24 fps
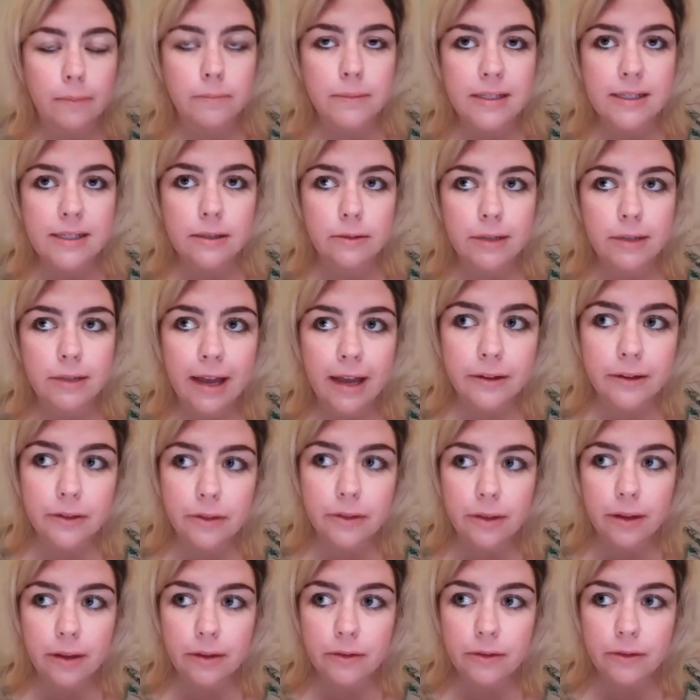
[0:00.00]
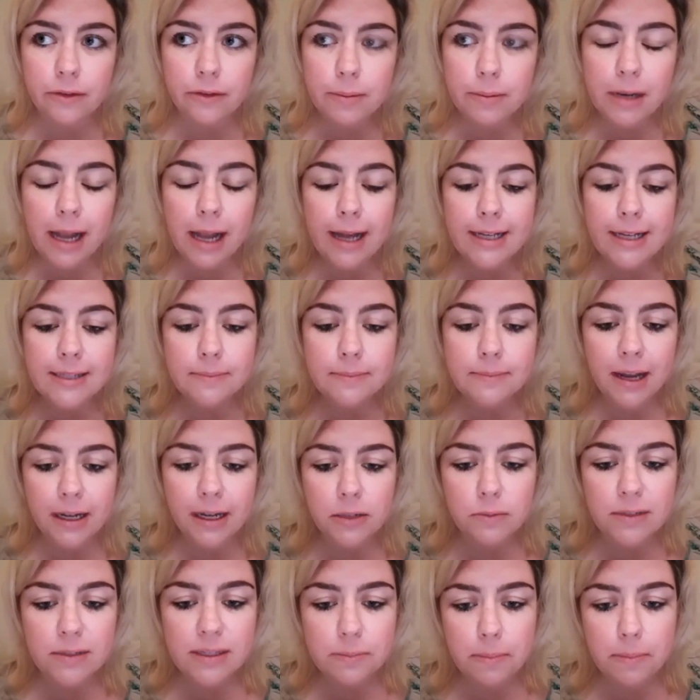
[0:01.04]
So the triple
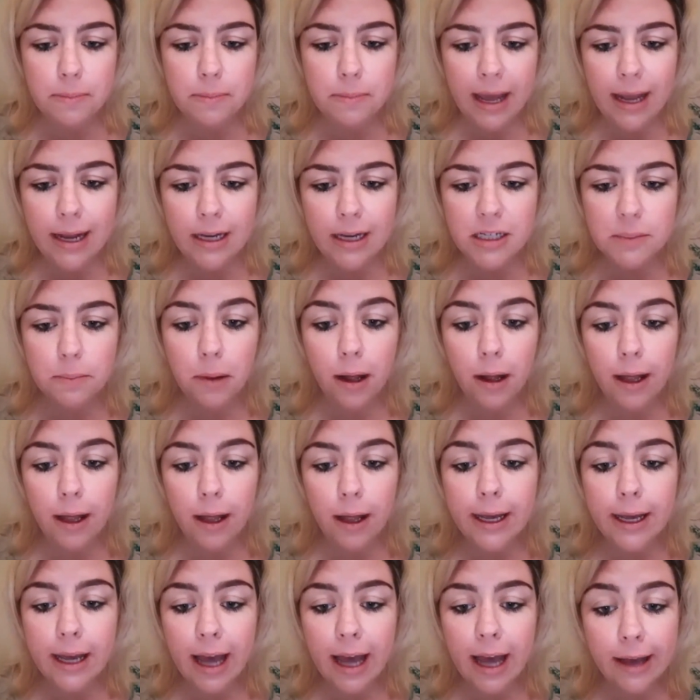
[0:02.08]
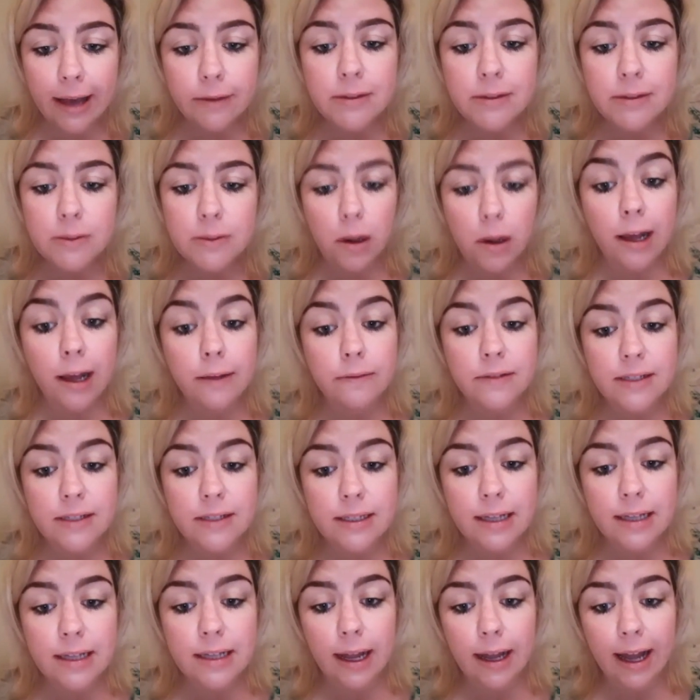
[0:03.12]
aspect was made by housewives,